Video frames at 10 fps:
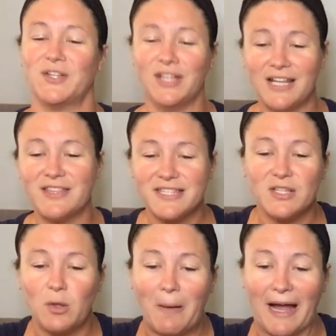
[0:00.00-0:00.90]
I was looking at
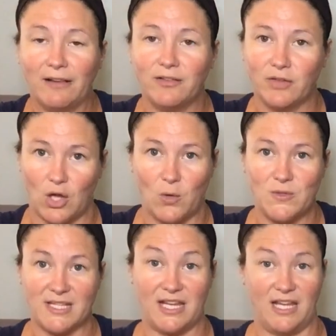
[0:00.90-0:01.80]
this little pile of
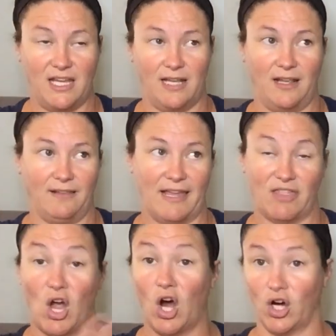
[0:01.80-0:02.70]
clothes in
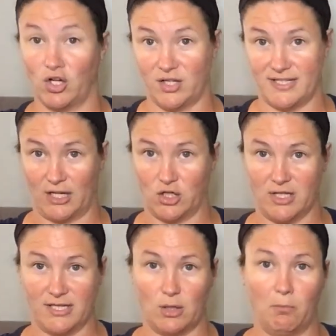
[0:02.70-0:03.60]
like the hard goods
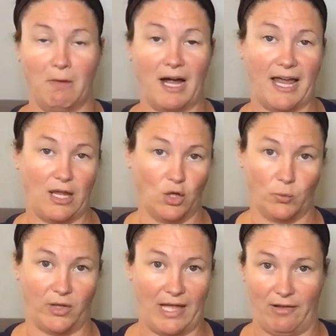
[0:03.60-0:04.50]
section. So my
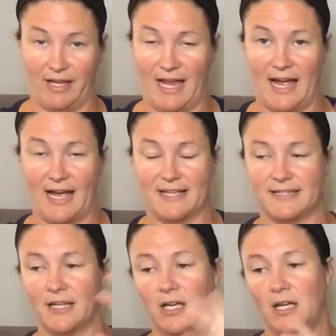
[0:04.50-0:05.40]
Goodwill outlet
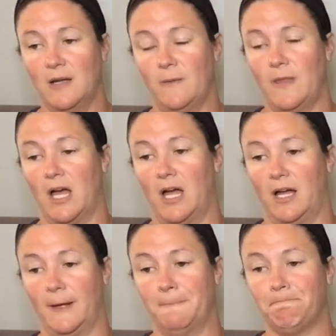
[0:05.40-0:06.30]
has
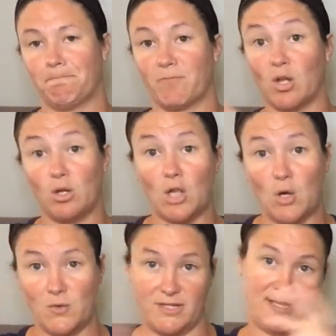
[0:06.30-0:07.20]
the
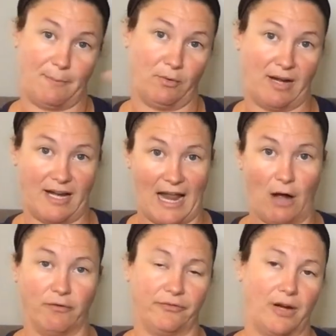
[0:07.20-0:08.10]
clothes separated
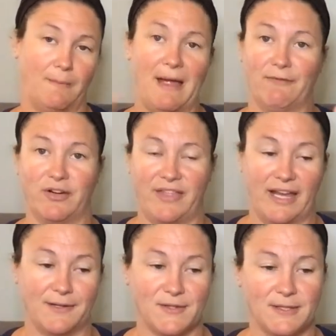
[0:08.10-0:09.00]
out from
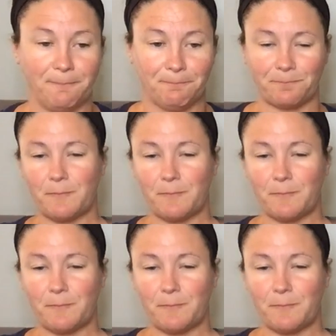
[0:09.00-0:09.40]
everything else.